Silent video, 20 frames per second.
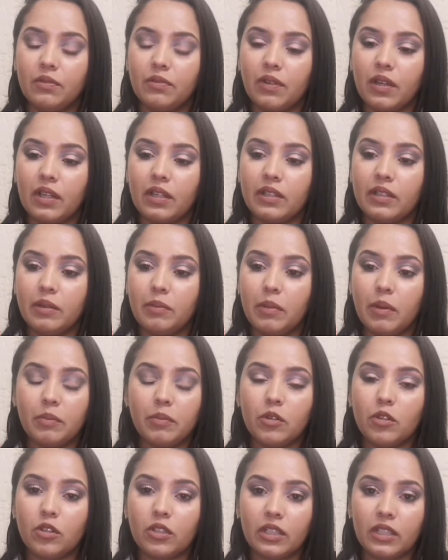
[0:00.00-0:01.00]
if I
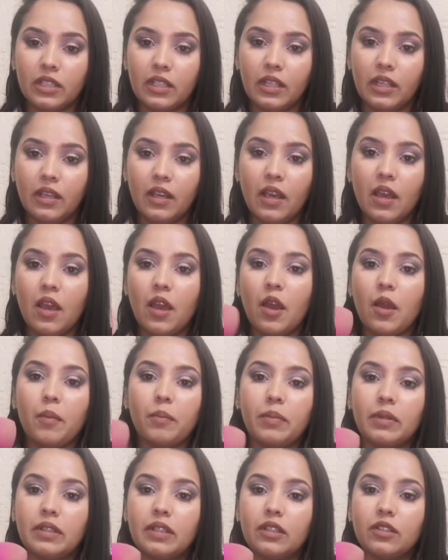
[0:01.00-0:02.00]
remember correctly,
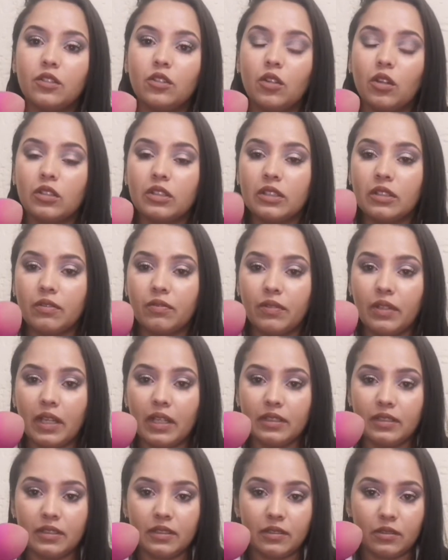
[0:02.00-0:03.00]
but there's lots of
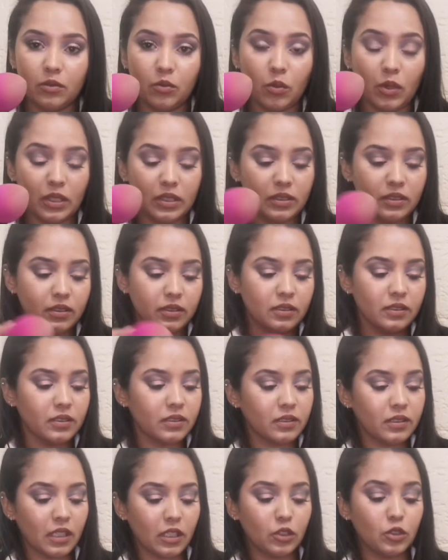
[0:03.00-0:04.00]
nice
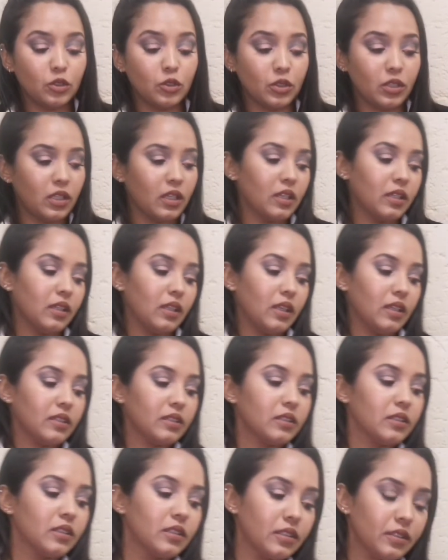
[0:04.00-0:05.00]
ones that you can
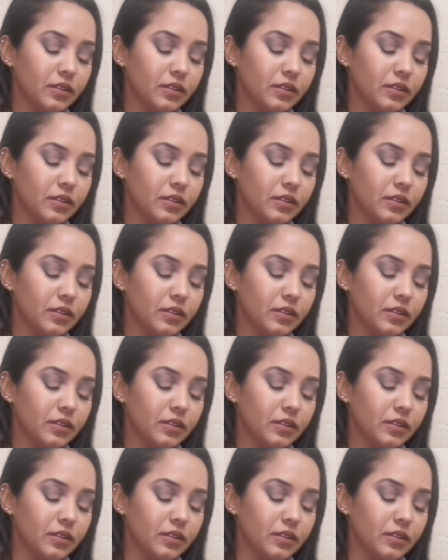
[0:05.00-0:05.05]
get.